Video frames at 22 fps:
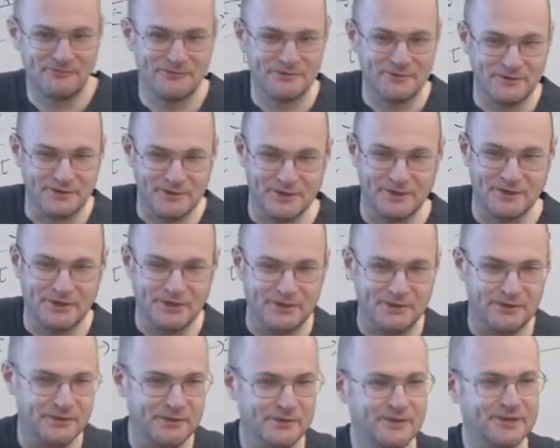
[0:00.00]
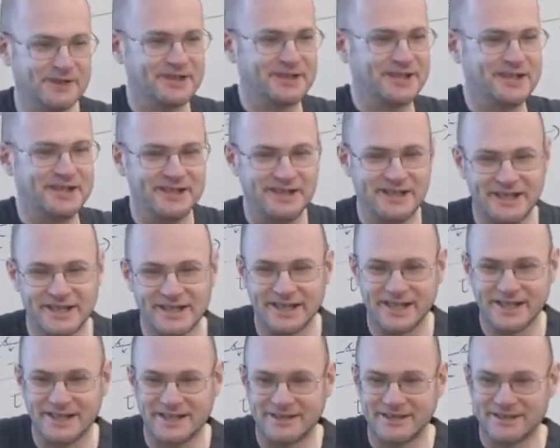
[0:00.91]
you, you as the
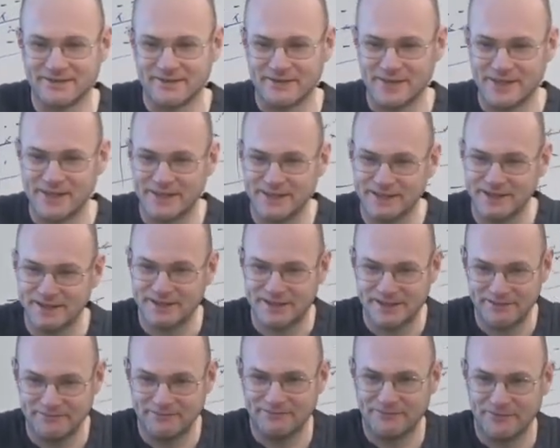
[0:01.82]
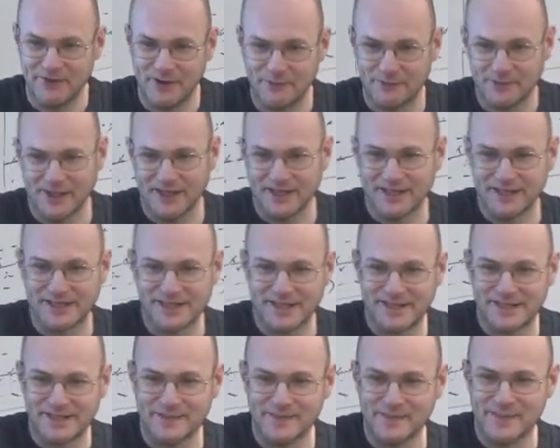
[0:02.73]
designers of an operating
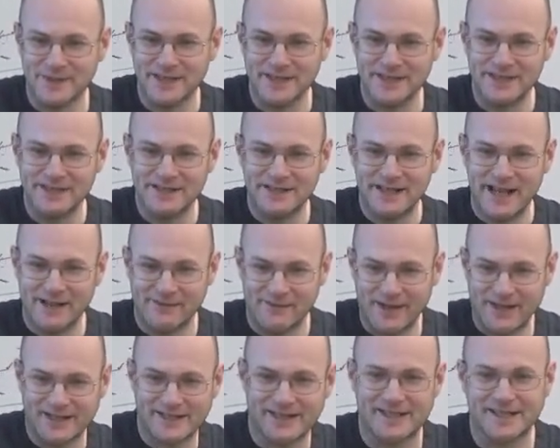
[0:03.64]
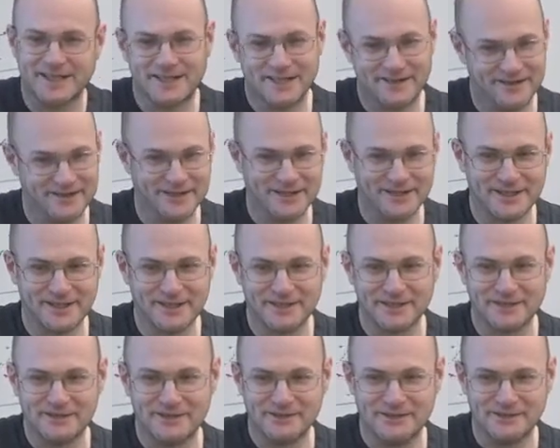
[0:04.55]
system have access to things
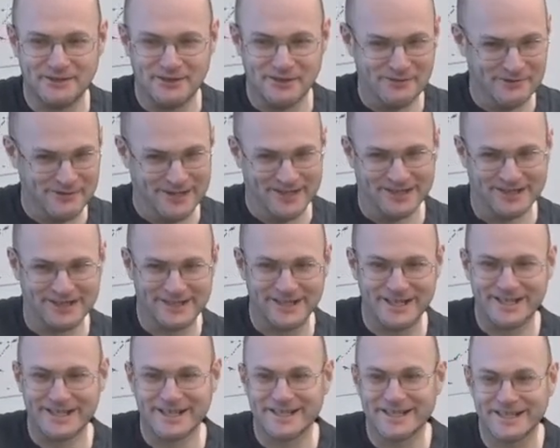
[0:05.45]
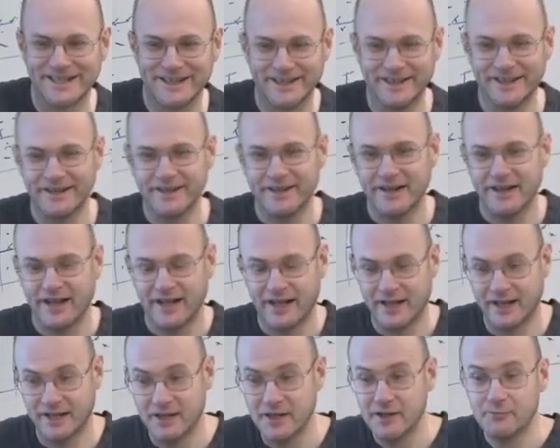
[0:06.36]
no one else does.
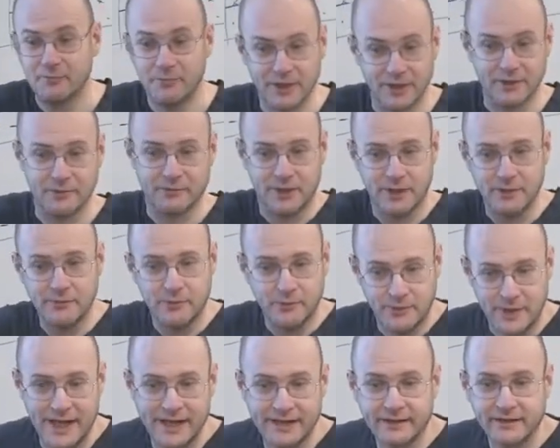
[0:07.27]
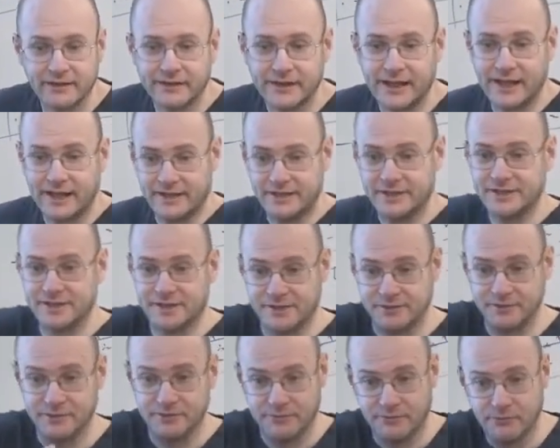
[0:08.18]
Uh, but the way we would handle that is
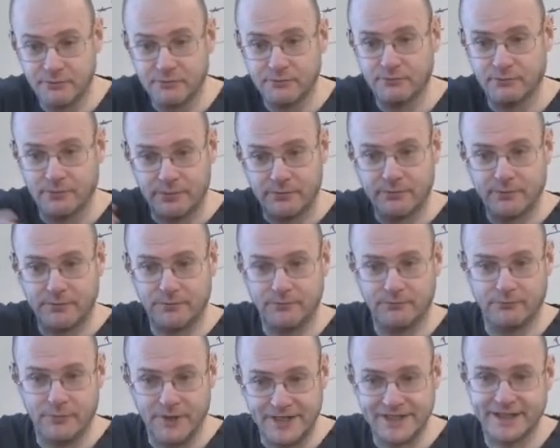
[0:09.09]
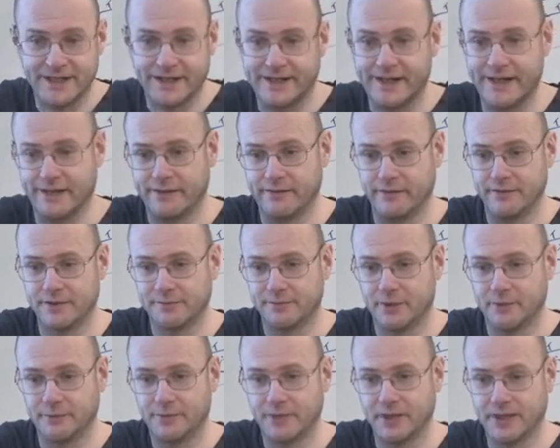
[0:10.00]
to mitigate out those
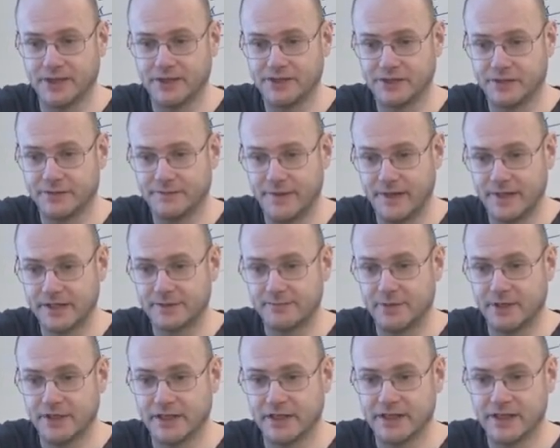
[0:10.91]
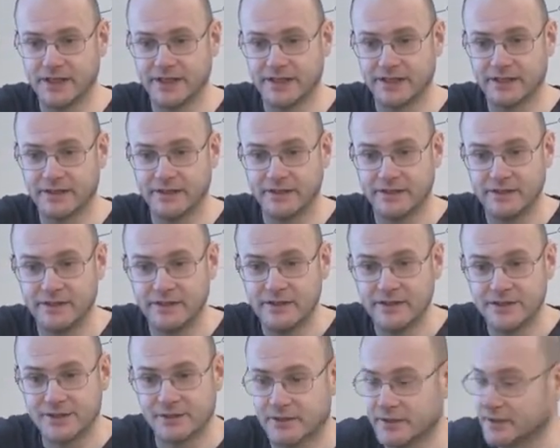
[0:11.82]
population effects by learning.
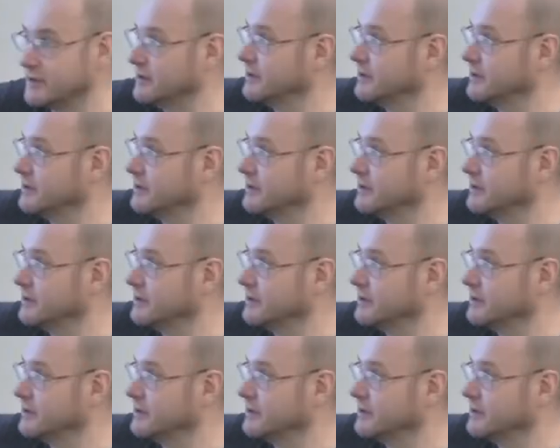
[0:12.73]
So I can